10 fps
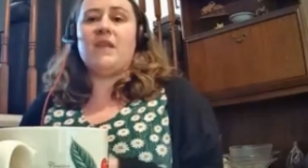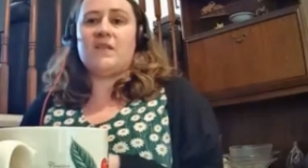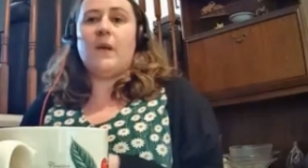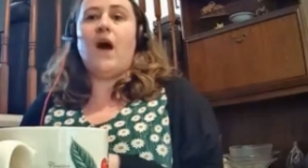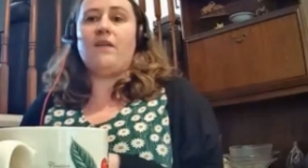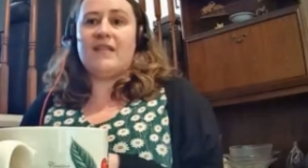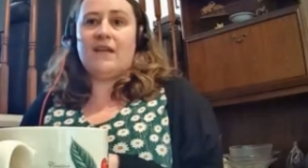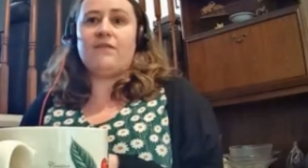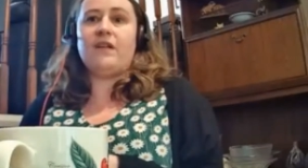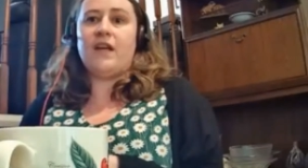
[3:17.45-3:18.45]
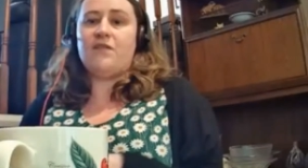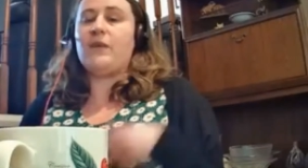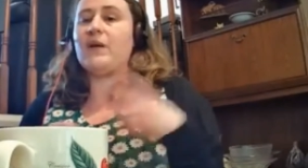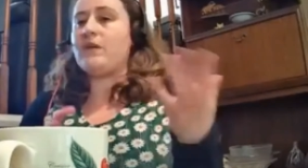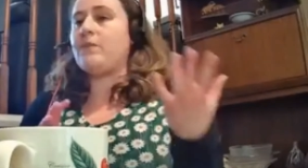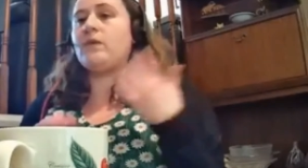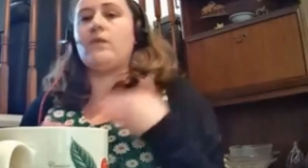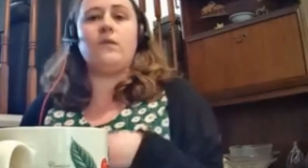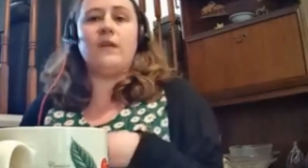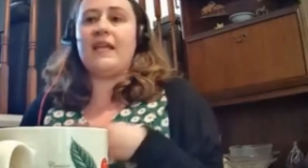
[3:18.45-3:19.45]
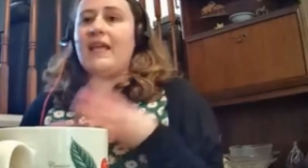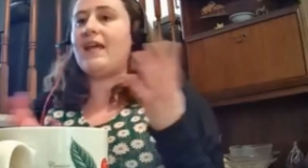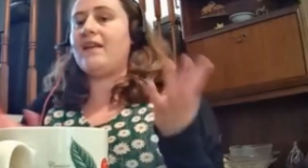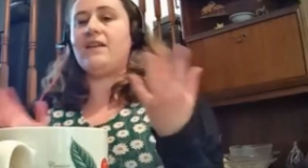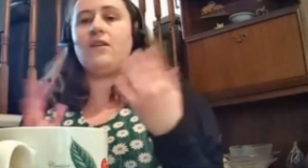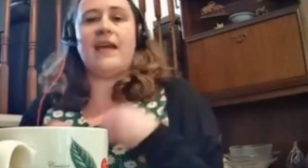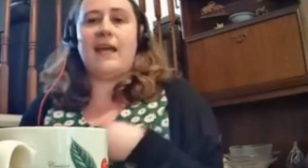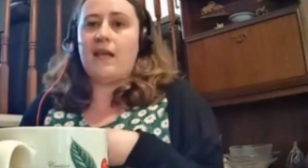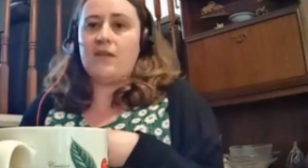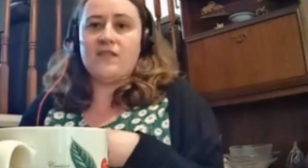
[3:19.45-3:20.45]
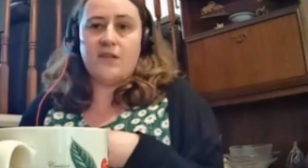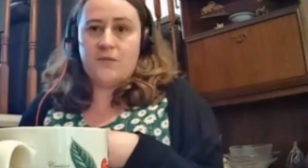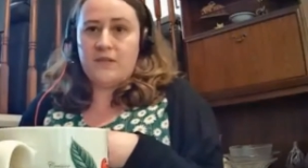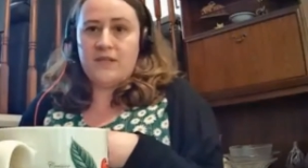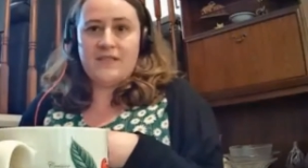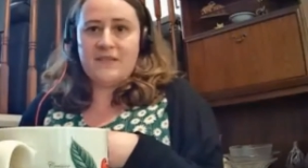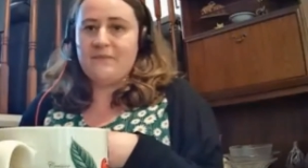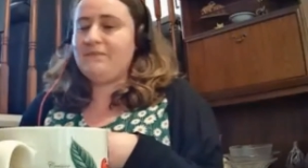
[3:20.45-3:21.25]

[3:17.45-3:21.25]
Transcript: as part of Tech for Life by people calling in and getting in touch with us.